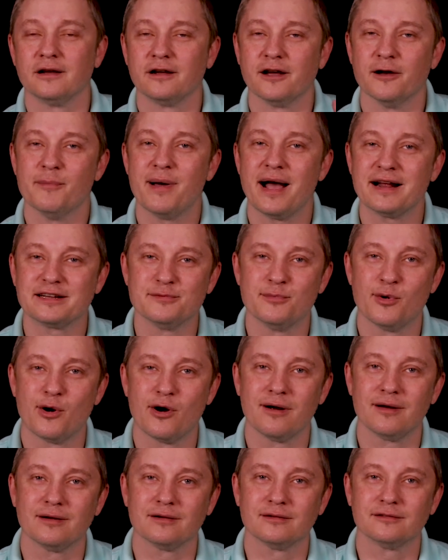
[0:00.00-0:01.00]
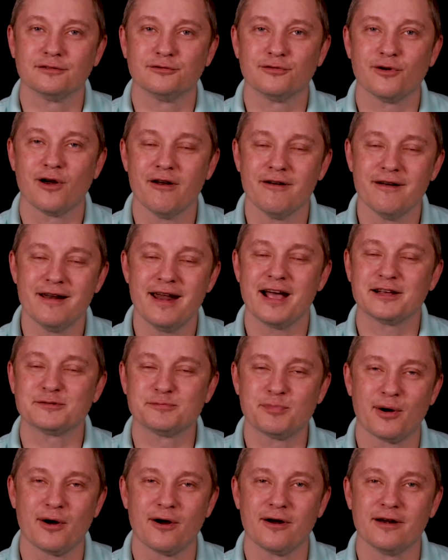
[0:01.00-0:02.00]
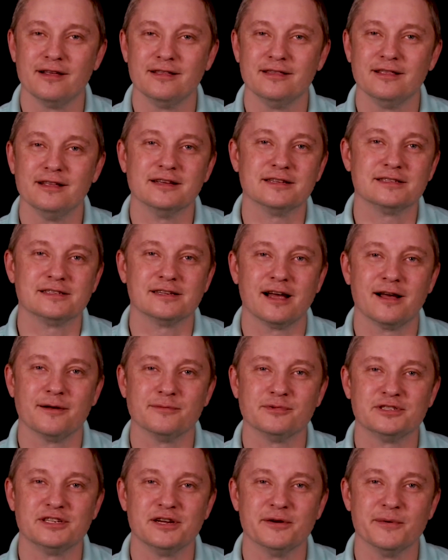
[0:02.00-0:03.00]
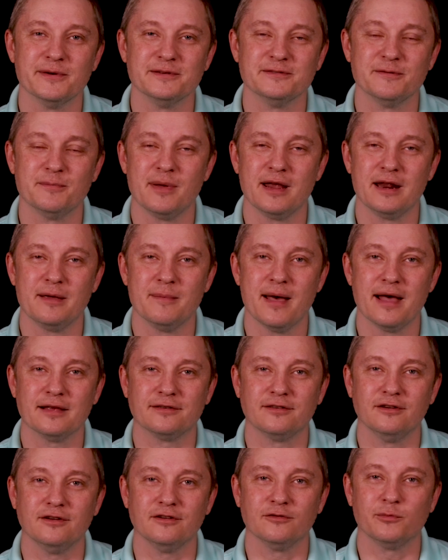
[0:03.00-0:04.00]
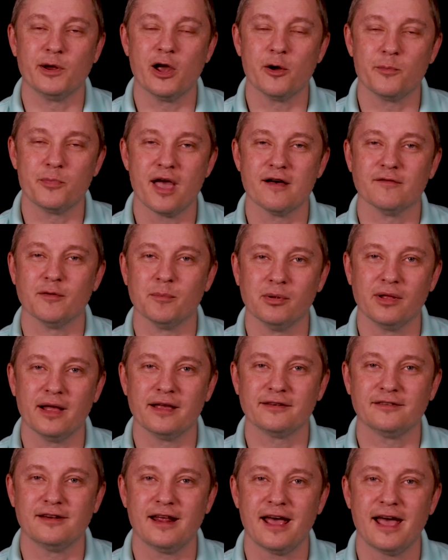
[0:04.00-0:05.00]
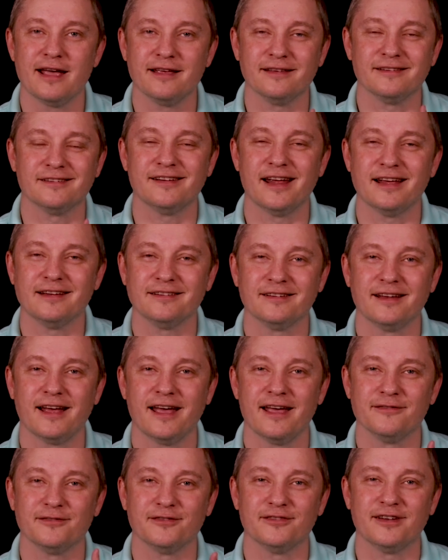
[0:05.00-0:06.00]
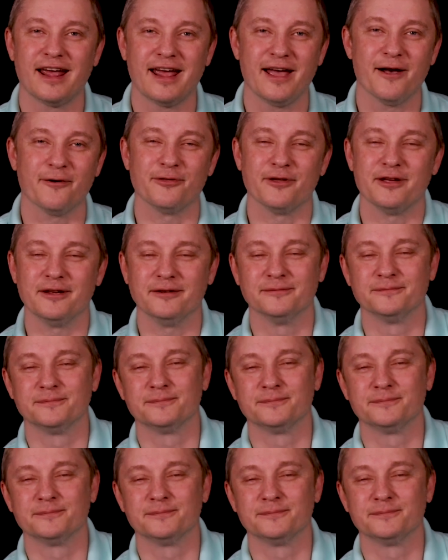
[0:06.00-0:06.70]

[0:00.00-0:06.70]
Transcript: Come back tomorrow for our next part in this um, series of mini messages. We hope you have a blessed day. Stay safe, stay healthy.